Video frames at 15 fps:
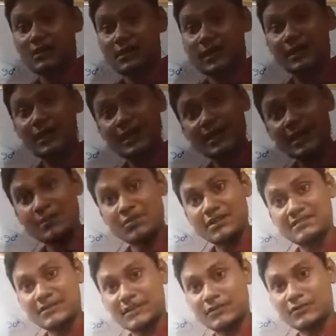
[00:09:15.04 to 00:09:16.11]
again I will
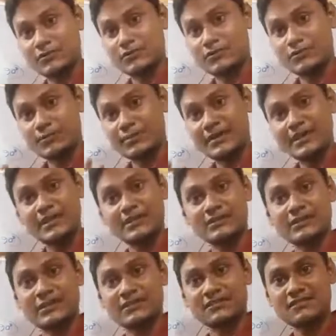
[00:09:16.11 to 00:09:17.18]
tell you, be in
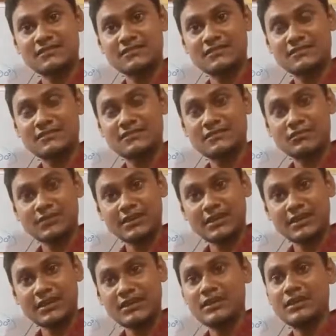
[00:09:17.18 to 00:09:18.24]
touch.
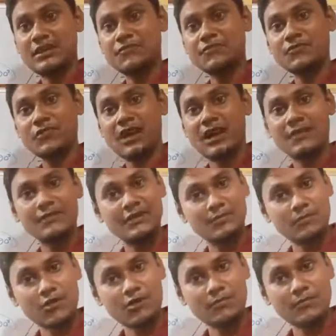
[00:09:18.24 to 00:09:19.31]
Okay, if you have any
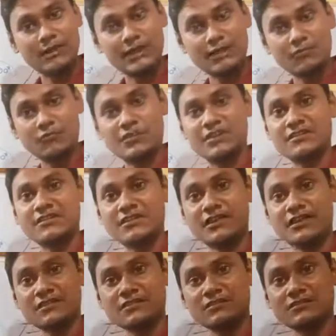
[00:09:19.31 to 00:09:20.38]
problem with
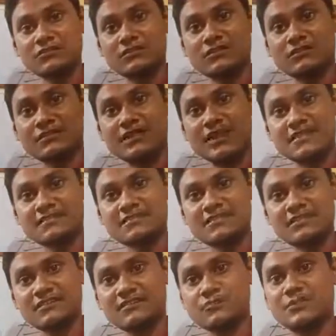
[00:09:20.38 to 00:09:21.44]
regards to these
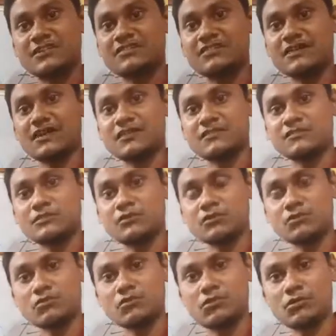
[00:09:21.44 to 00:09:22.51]
classes, with regards to your
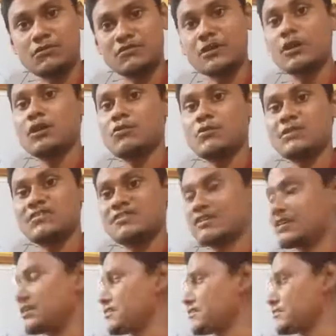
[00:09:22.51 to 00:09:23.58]
course, with
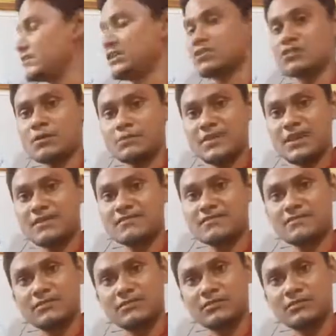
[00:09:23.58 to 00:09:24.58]
regards to any topics,